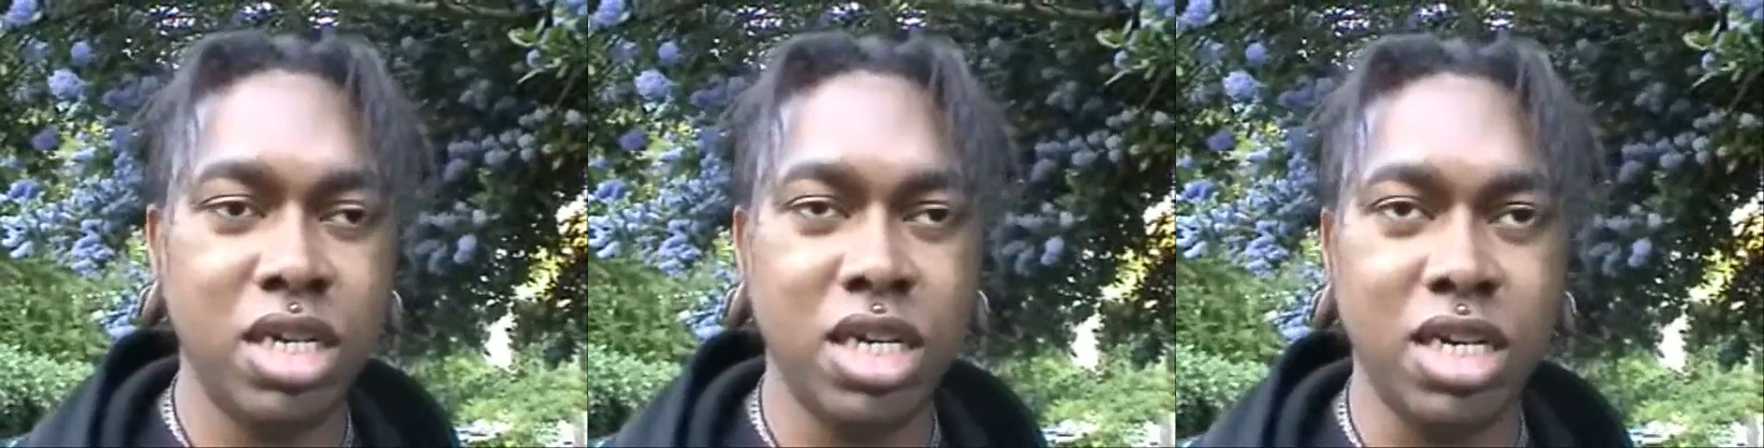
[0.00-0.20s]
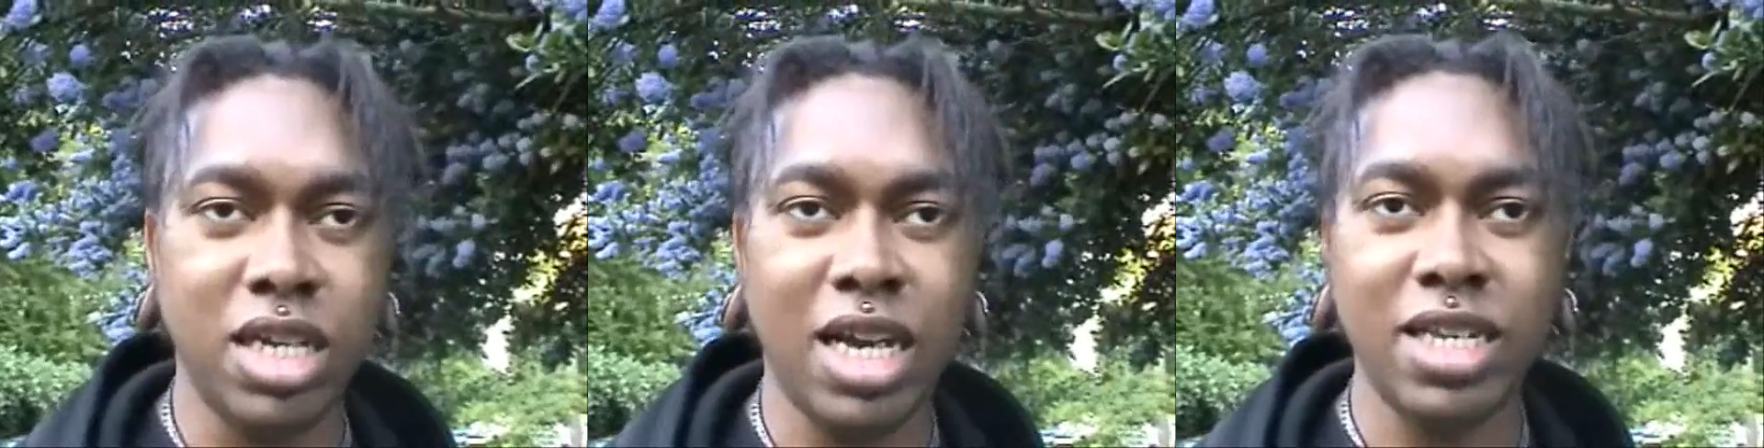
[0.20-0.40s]

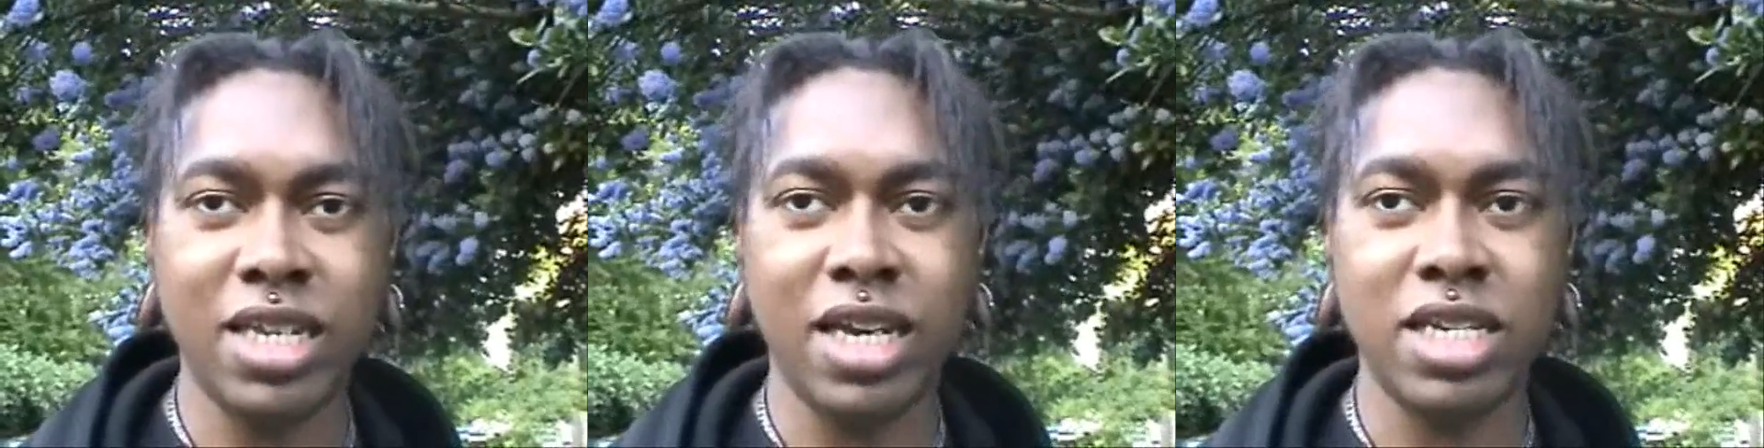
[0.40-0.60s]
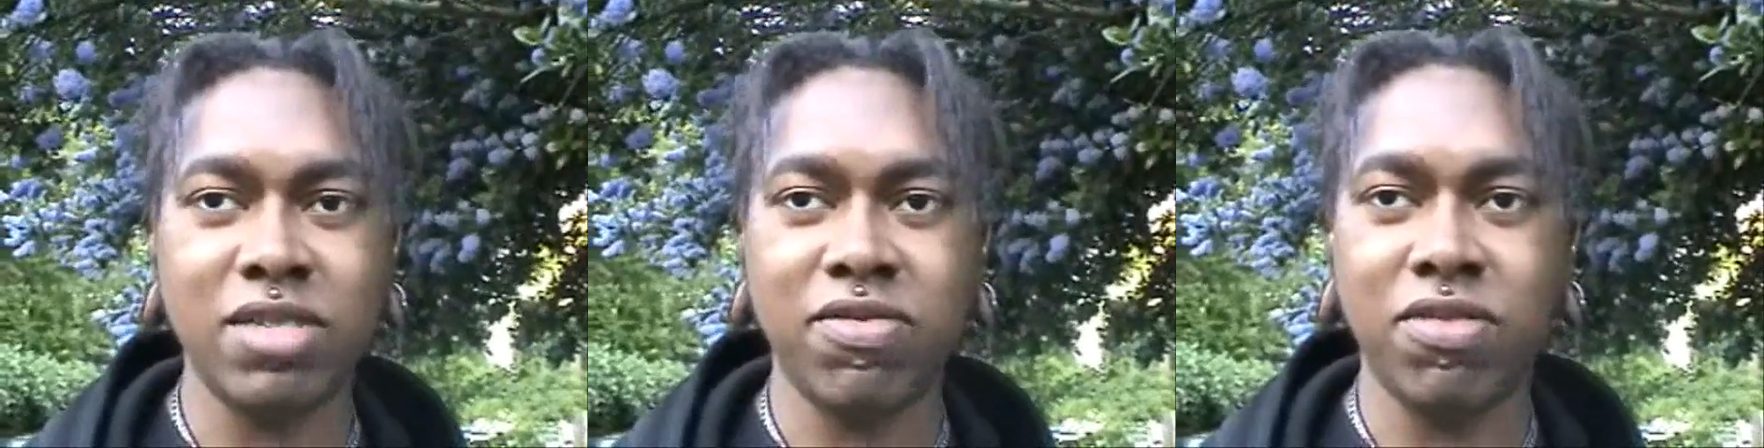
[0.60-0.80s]
that
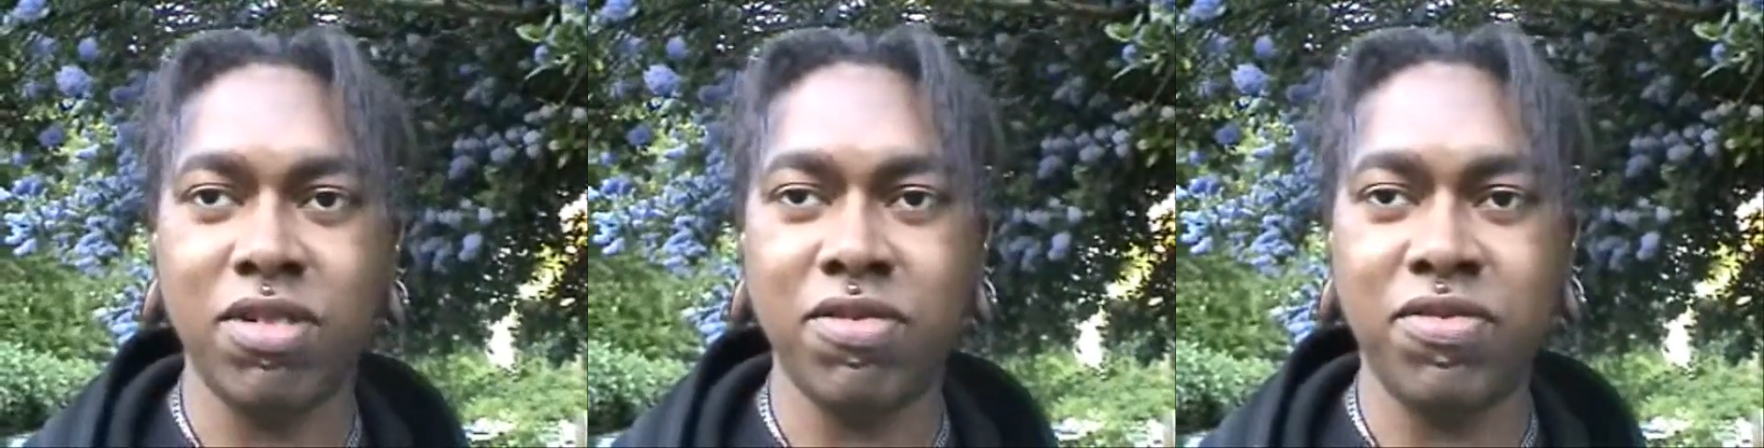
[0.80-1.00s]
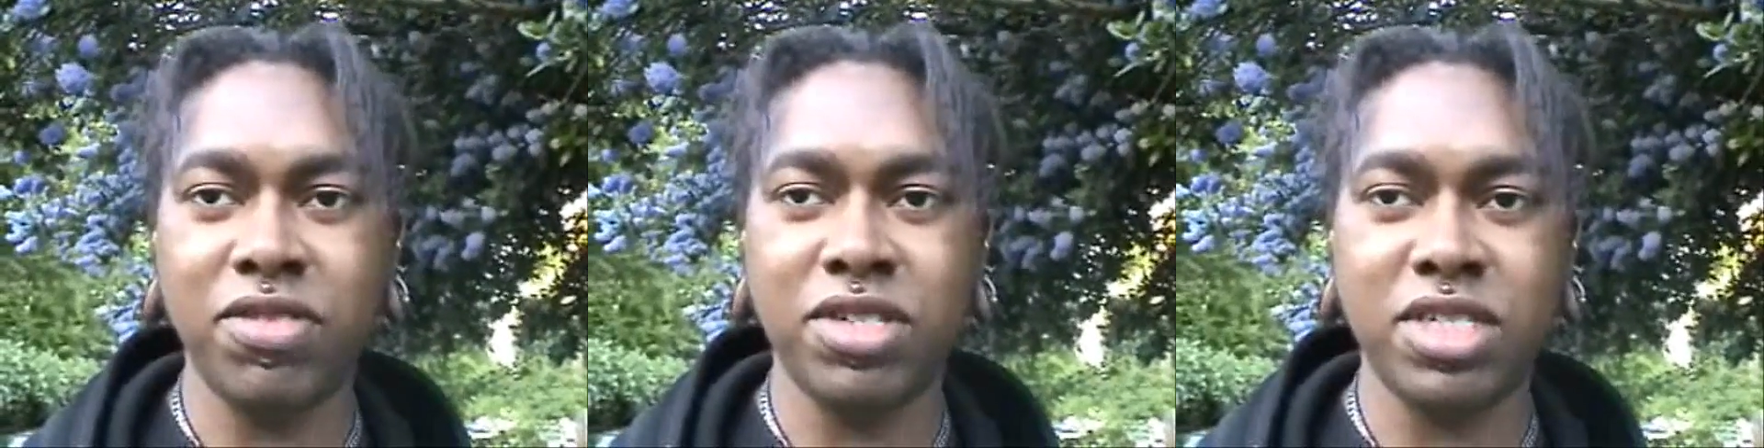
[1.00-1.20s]
lasts
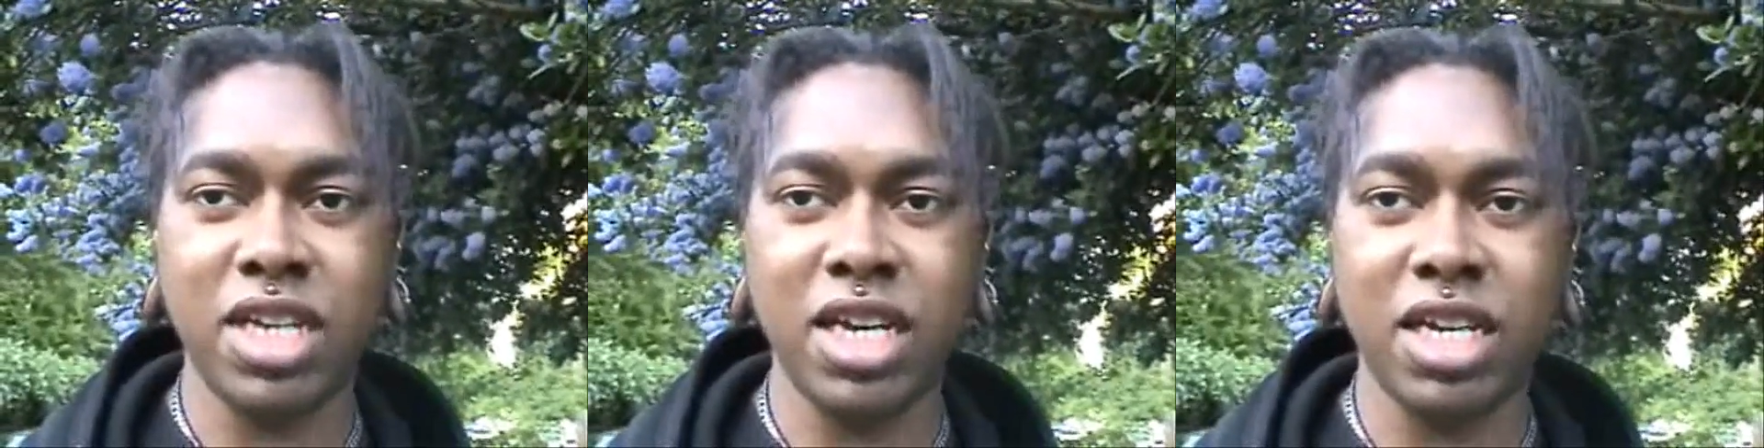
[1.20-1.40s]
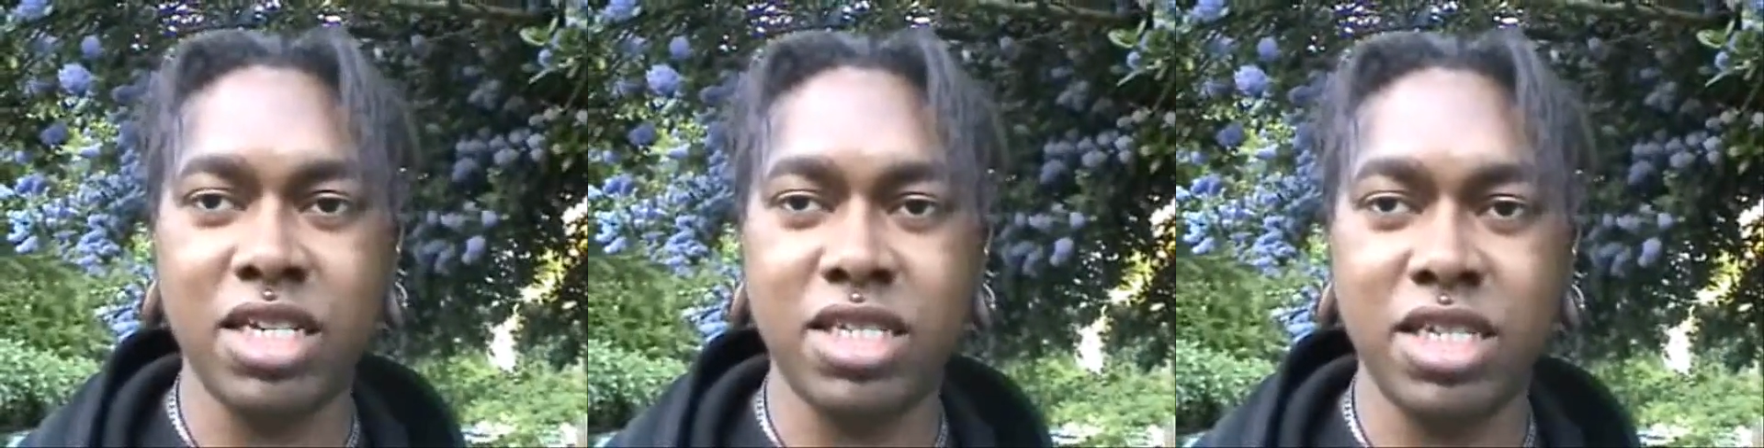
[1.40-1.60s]
for a few
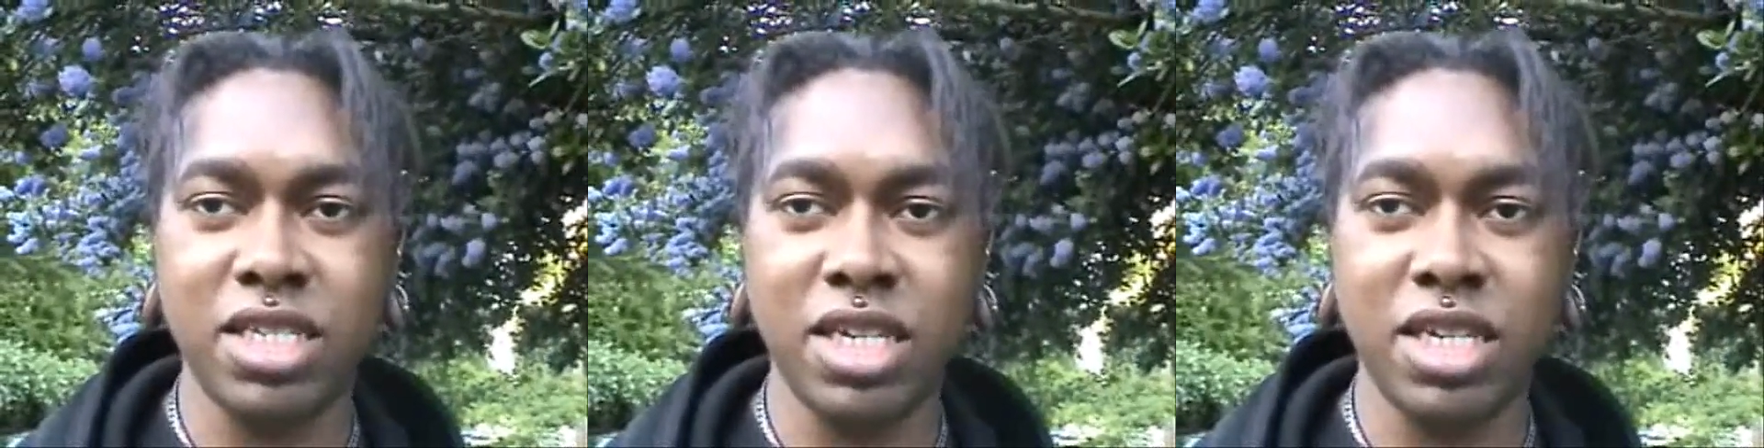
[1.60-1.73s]
seconds,